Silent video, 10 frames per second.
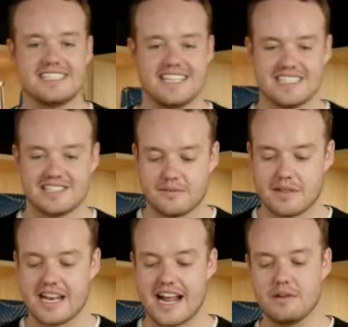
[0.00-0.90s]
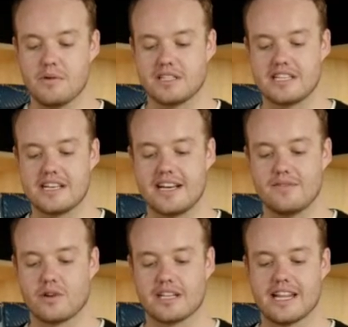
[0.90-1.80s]
CC. This is from the 91 to
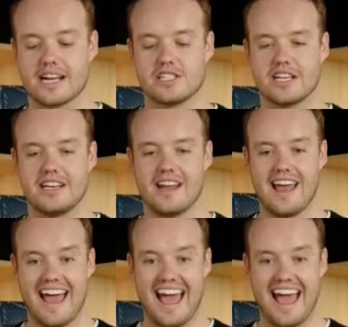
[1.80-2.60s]
94 collection.